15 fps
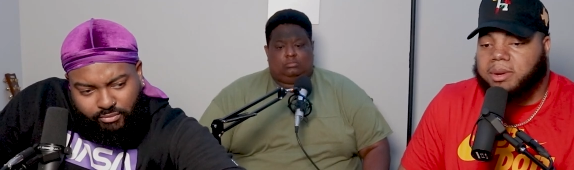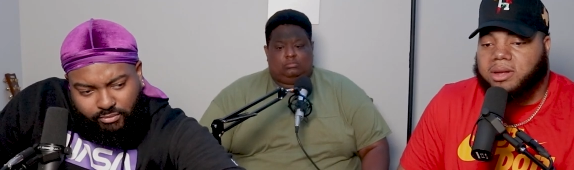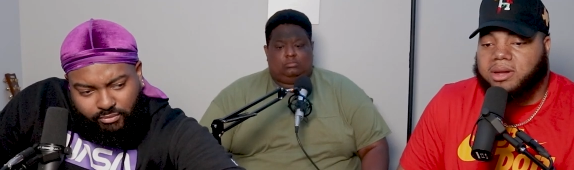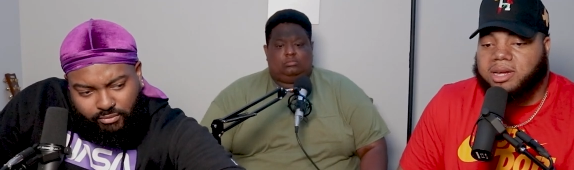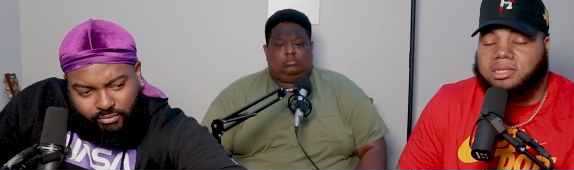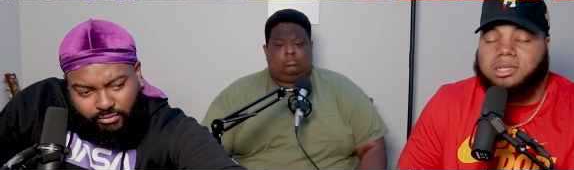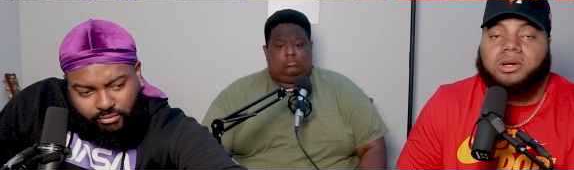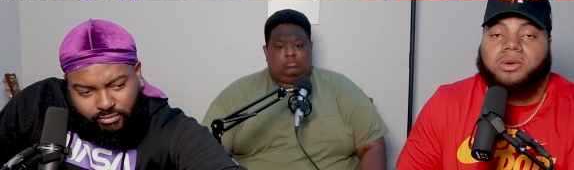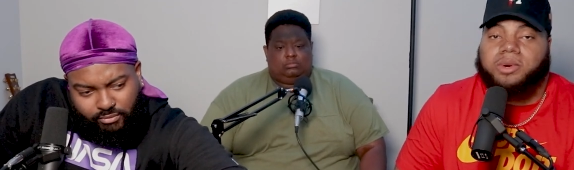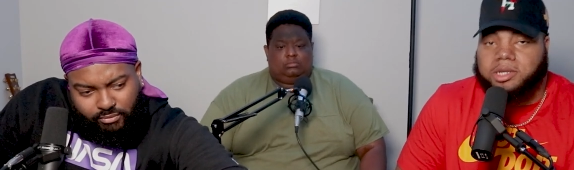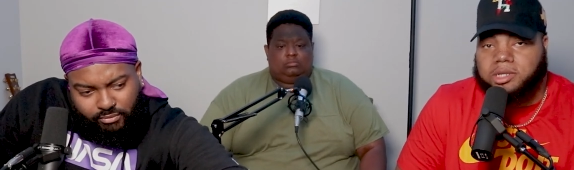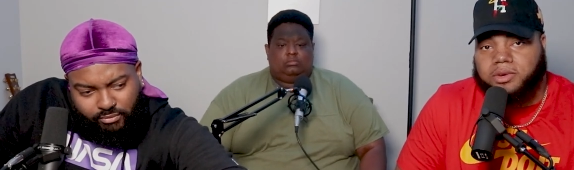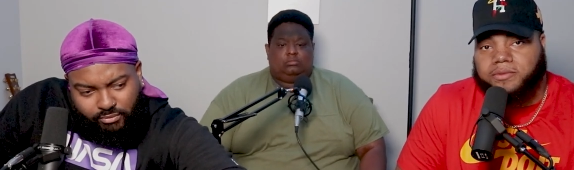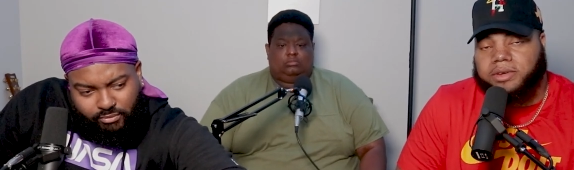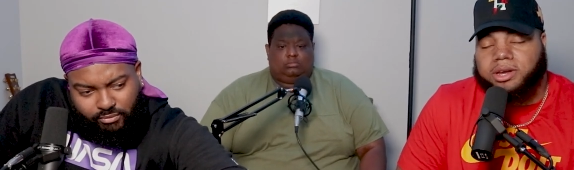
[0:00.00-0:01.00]
Speaker 1: below. That's the
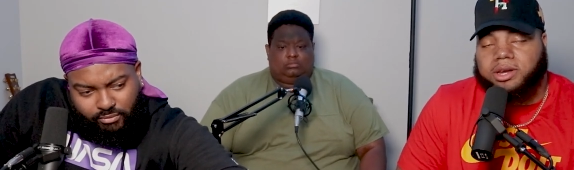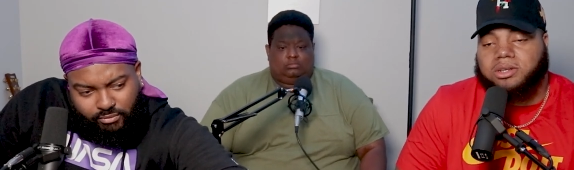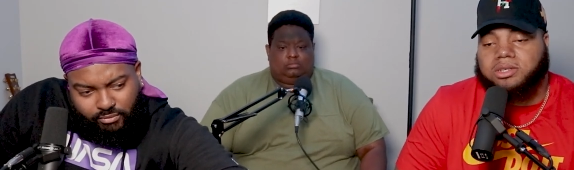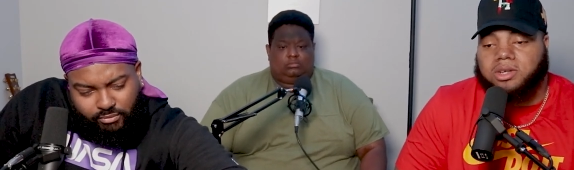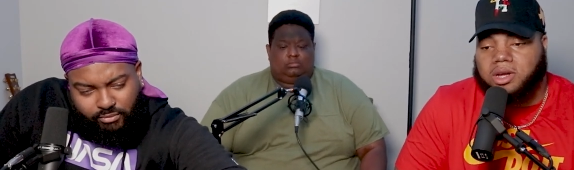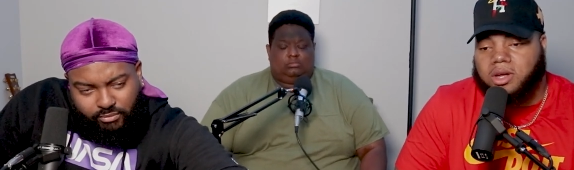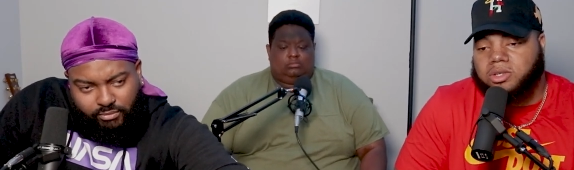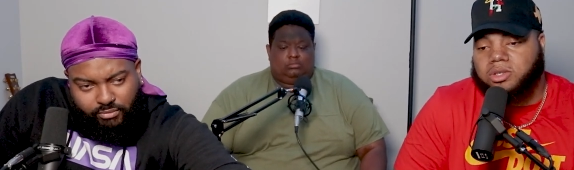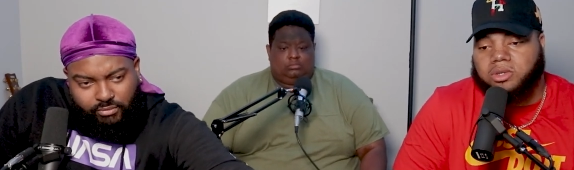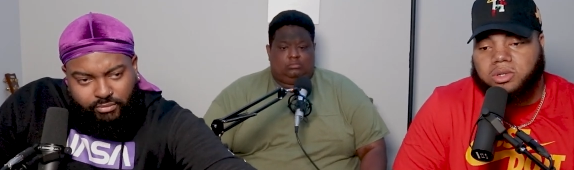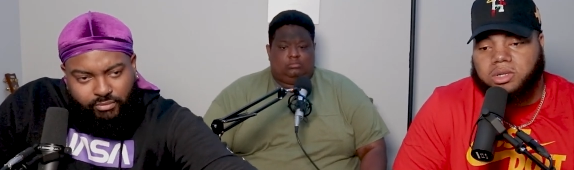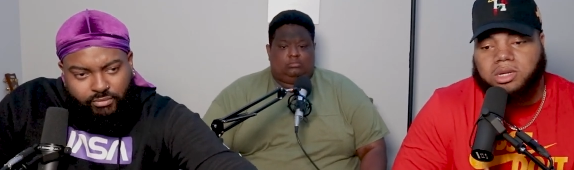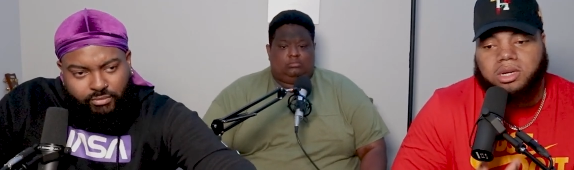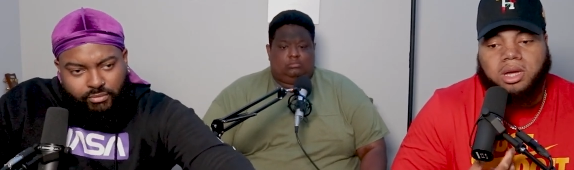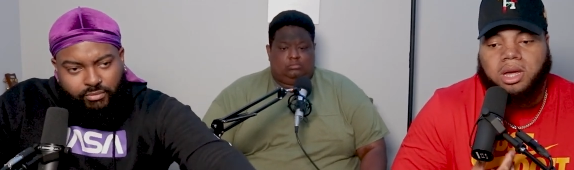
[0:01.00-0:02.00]
original video. So go to
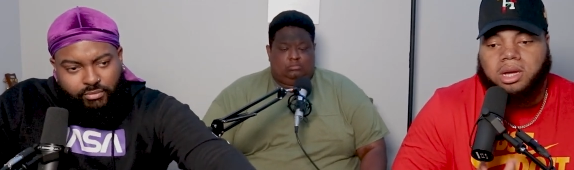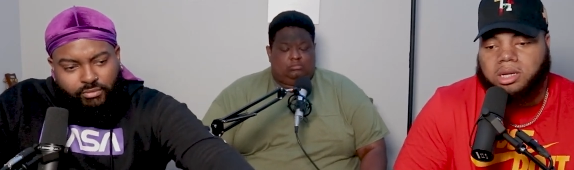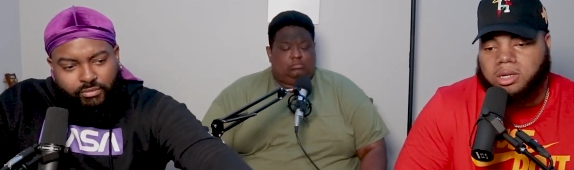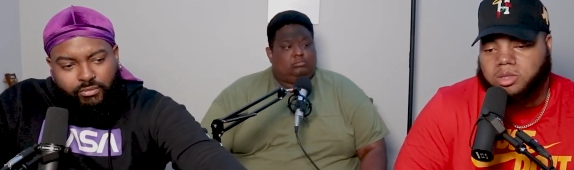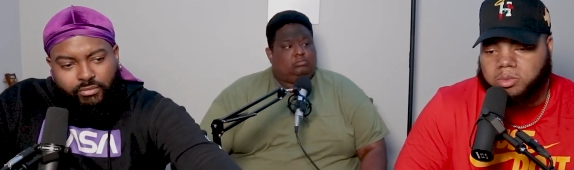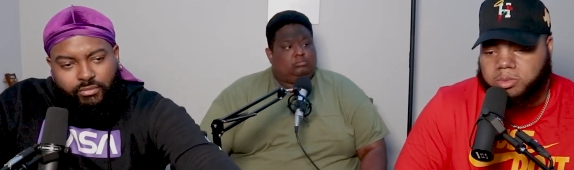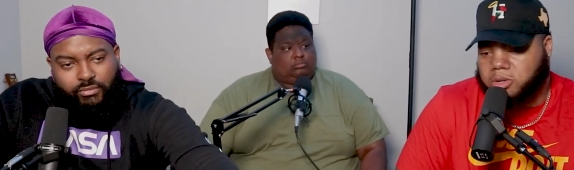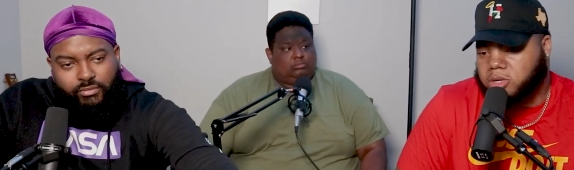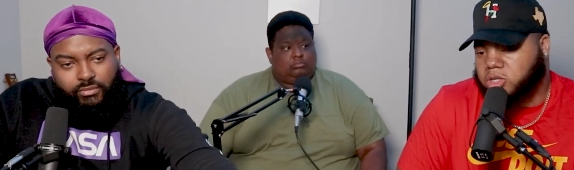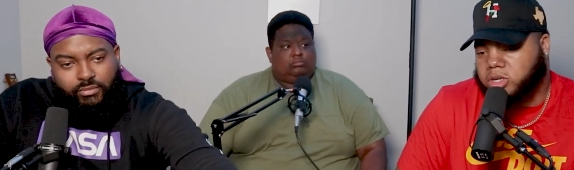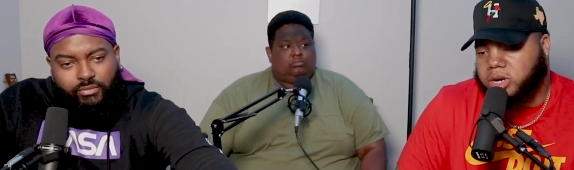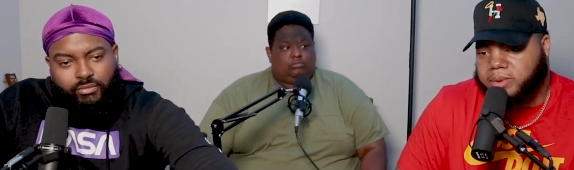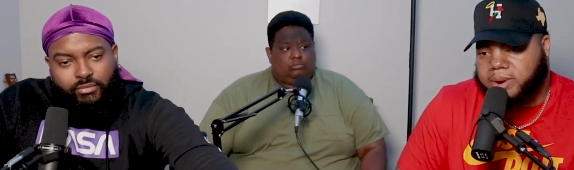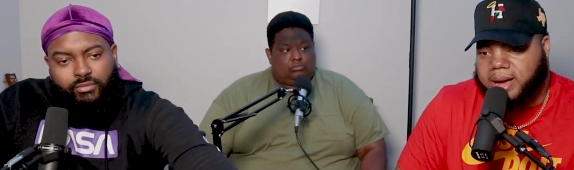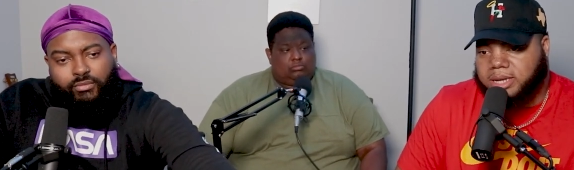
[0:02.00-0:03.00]
it. Go support
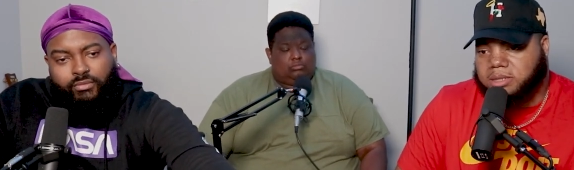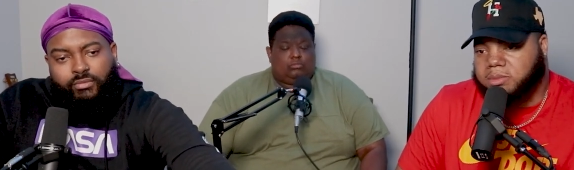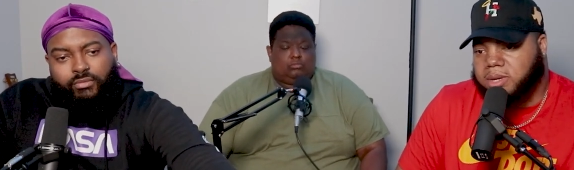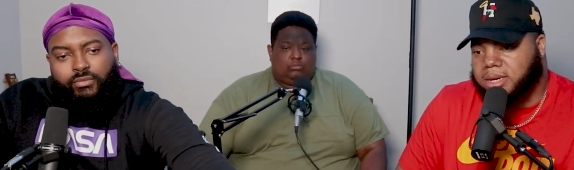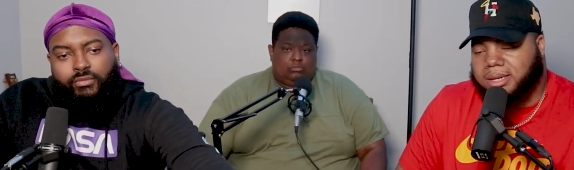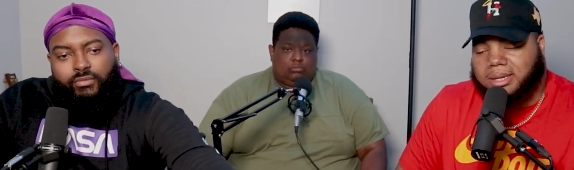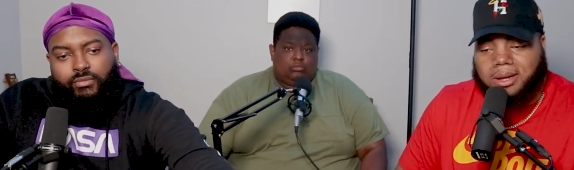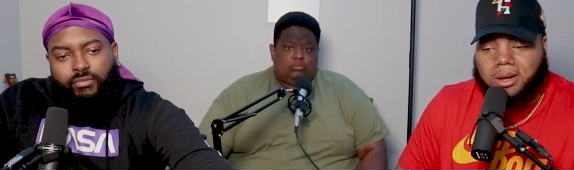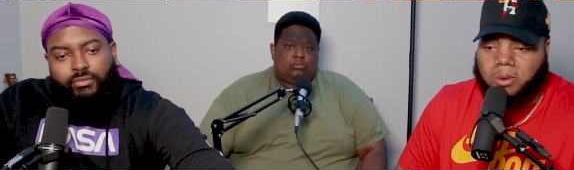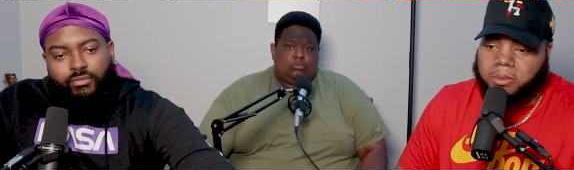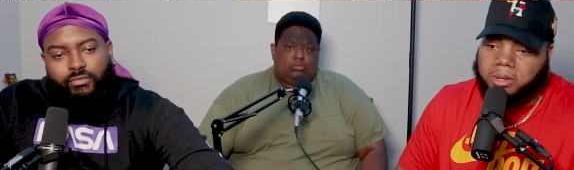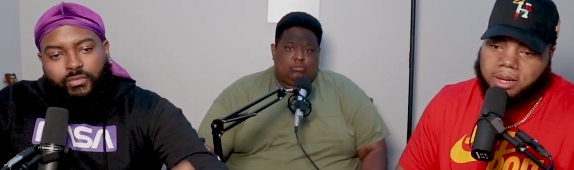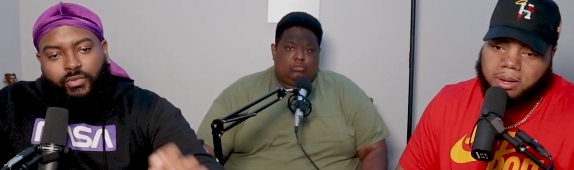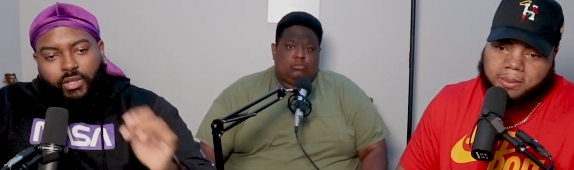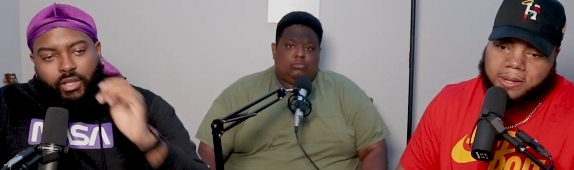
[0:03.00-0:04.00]
Tray Rags, man. Get the
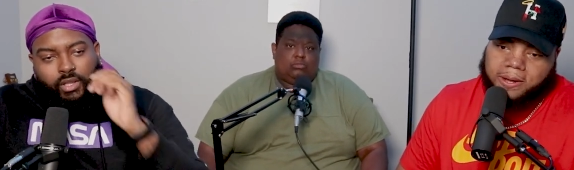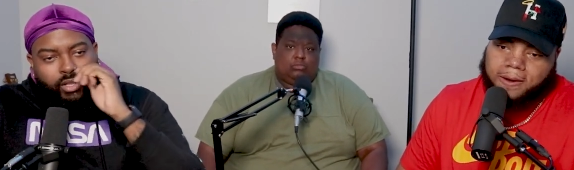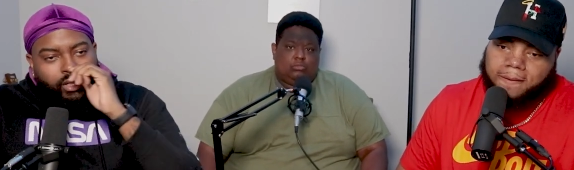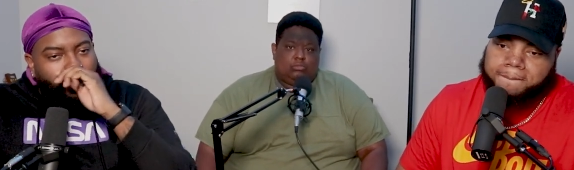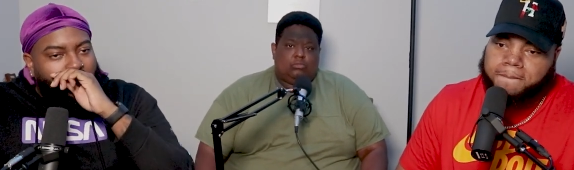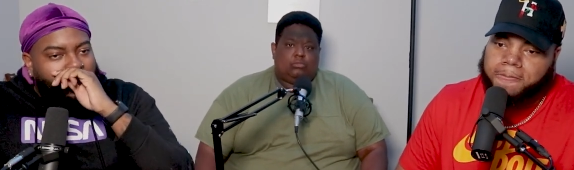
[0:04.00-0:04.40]
homie up there.